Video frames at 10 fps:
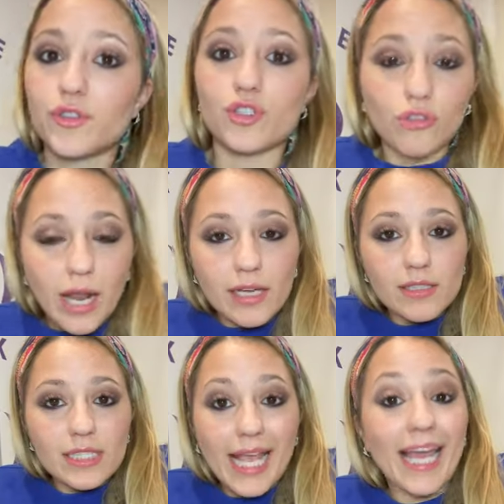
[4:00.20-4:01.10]

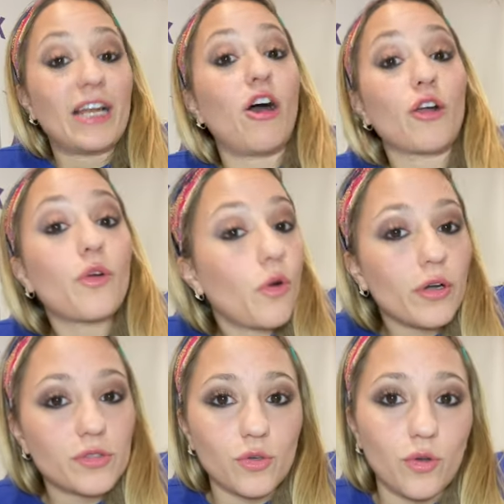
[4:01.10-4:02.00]
stress and our
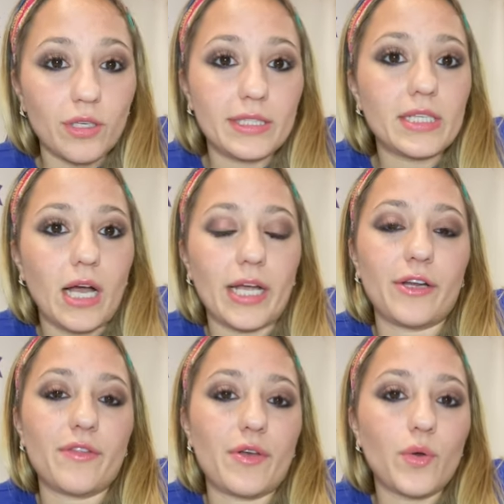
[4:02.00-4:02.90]
cortisol is
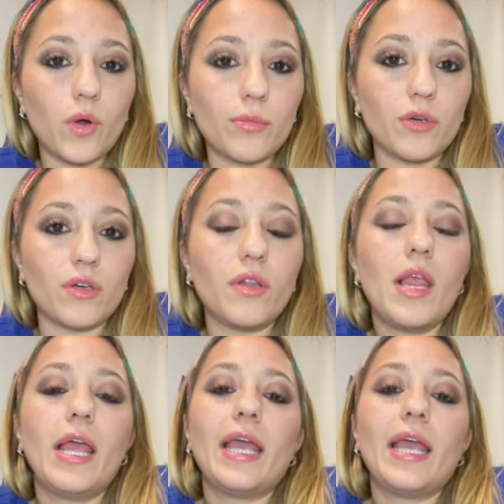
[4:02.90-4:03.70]
higher than normal,